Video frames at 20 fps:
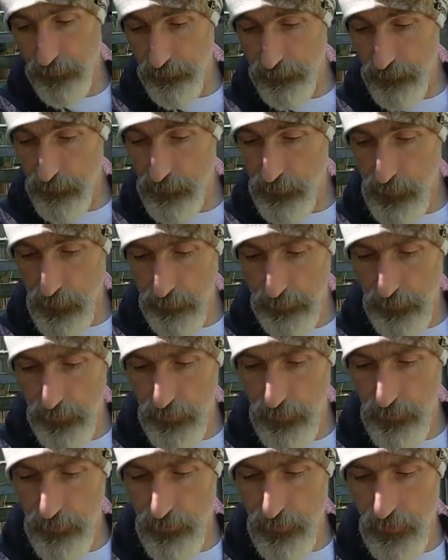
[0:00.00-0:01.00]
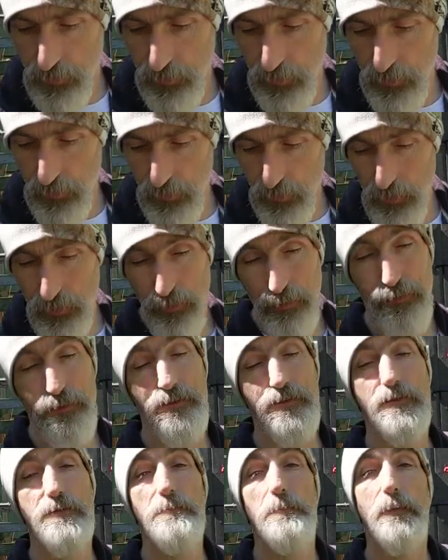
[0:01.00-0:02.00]
for the first time I should say,
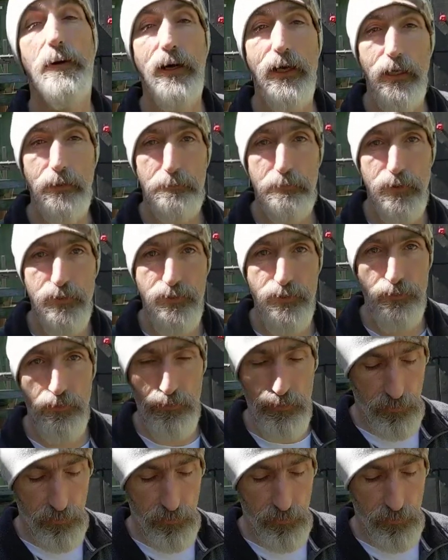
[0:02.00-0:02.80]
this is my personal